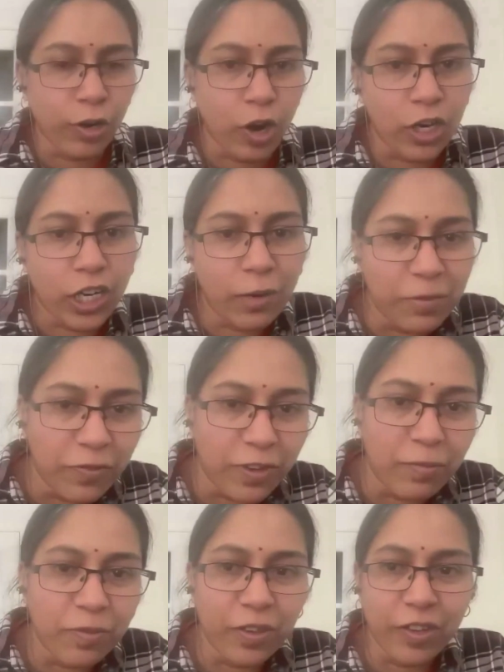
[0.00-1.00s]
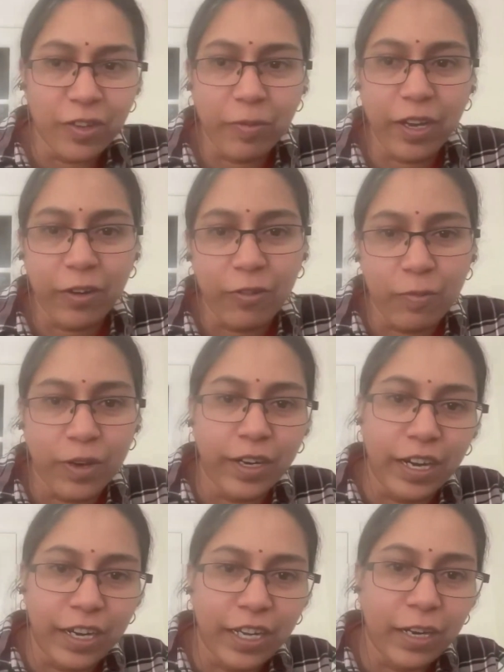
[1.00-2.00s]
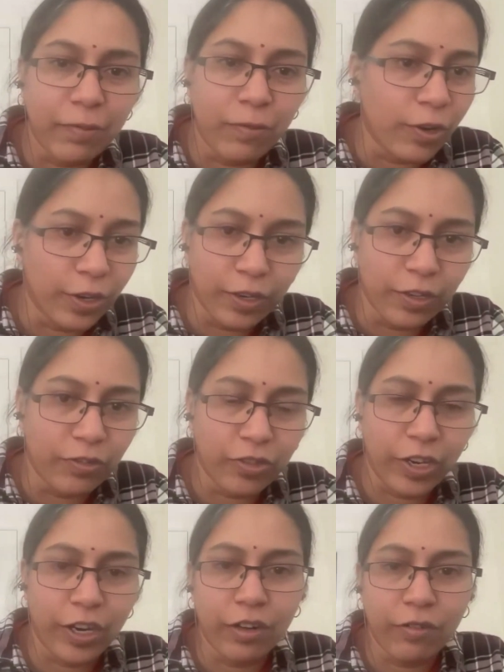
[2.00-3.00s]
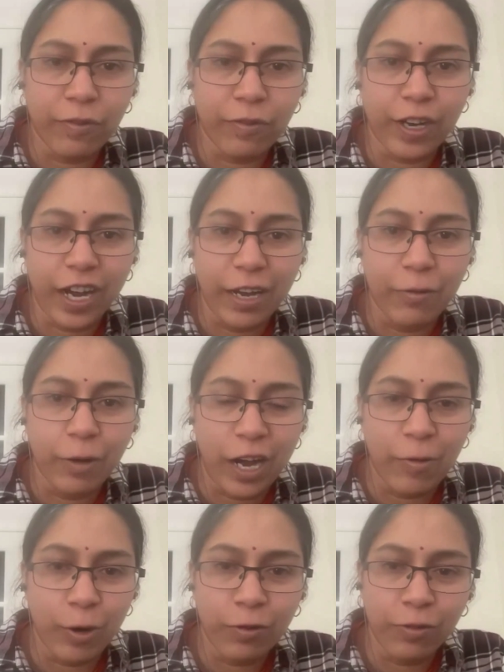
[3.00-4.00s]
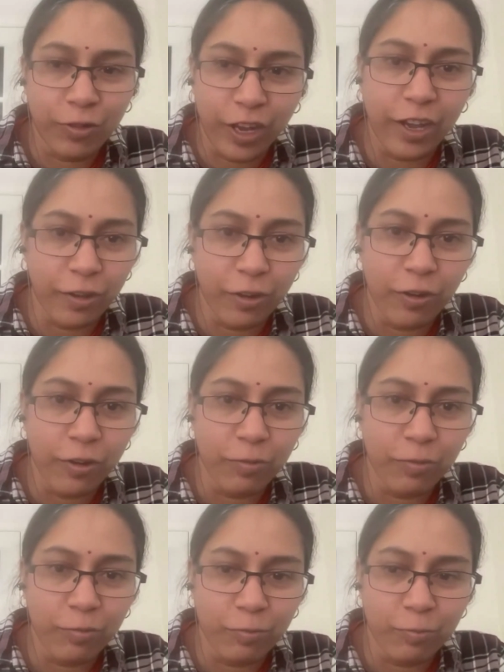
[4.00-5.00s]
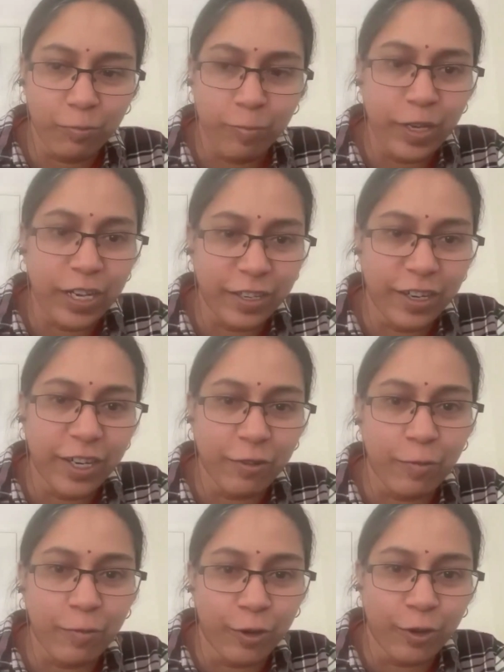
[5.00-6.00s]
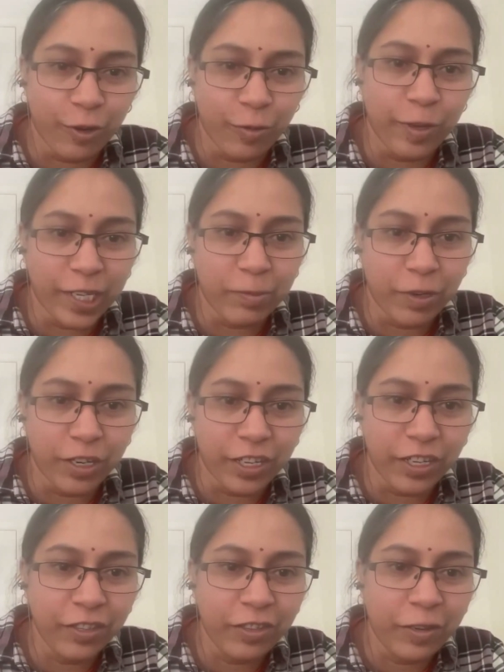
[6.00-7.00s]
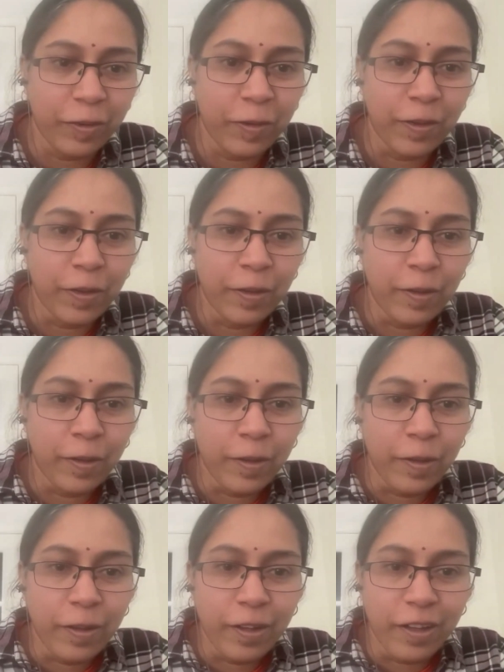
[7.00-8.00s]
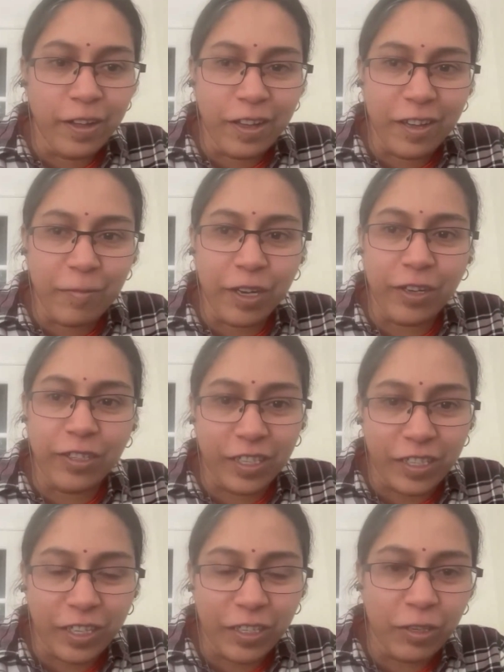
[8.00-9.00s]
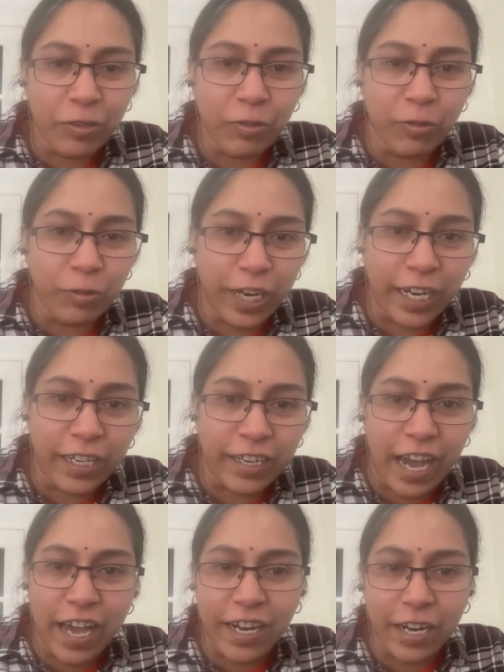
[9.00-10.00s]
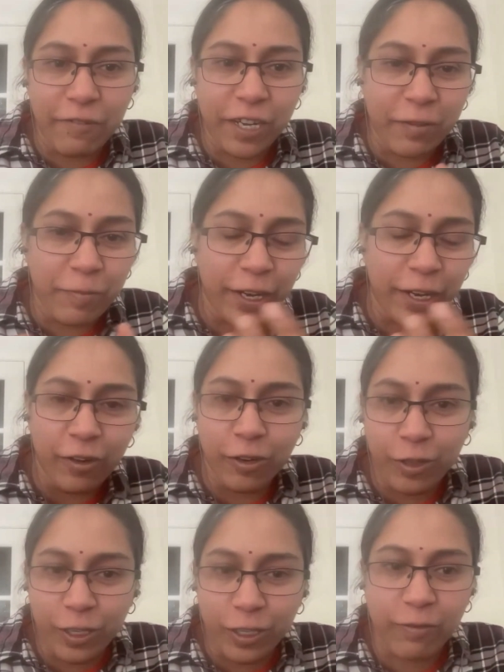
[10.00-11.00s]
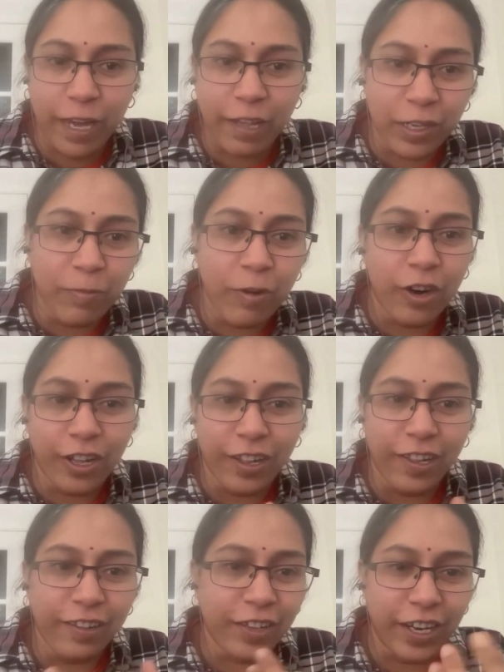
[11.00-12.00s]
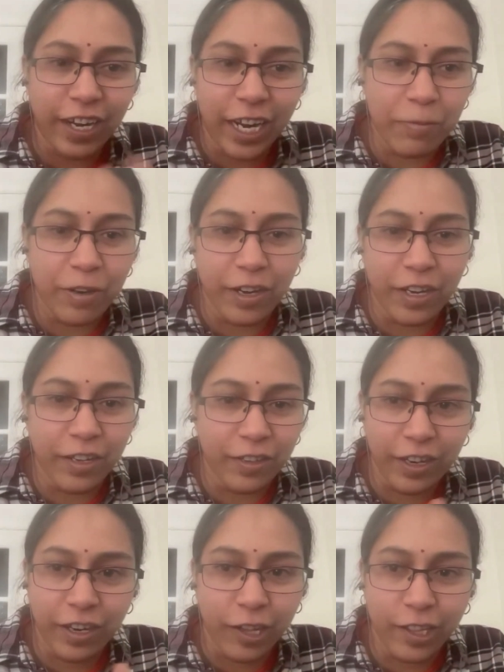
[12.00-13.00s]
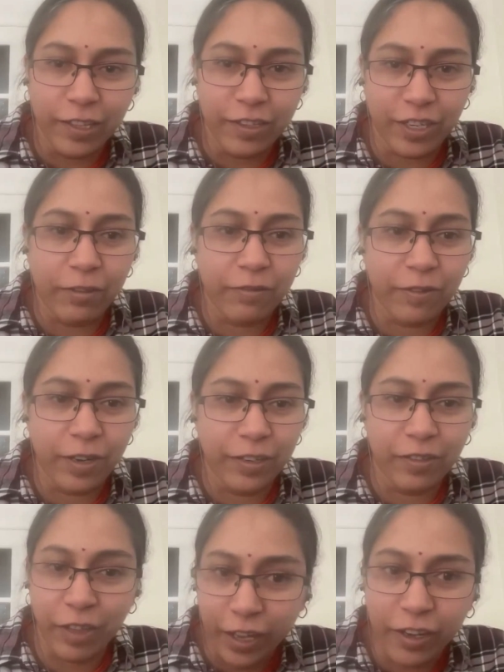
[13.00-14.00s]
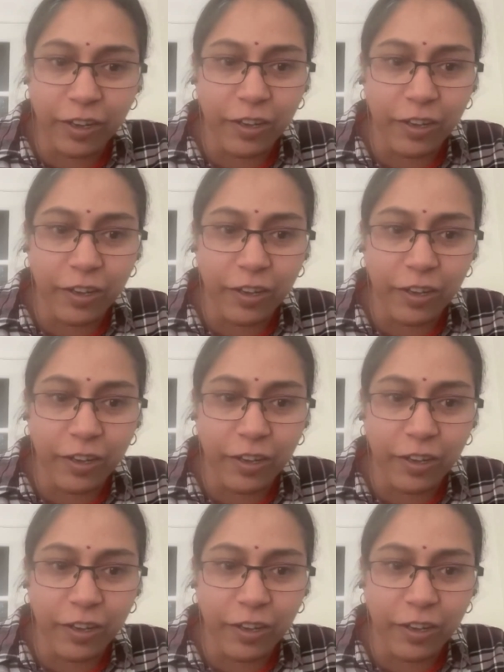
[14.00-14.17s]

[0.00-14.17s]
not coming from CS background but getting involved in this kind of work, I want to say, be assertive about your domain expertise, because it's easy to get carried away by, these fancy models and libraries and all this stuff and think,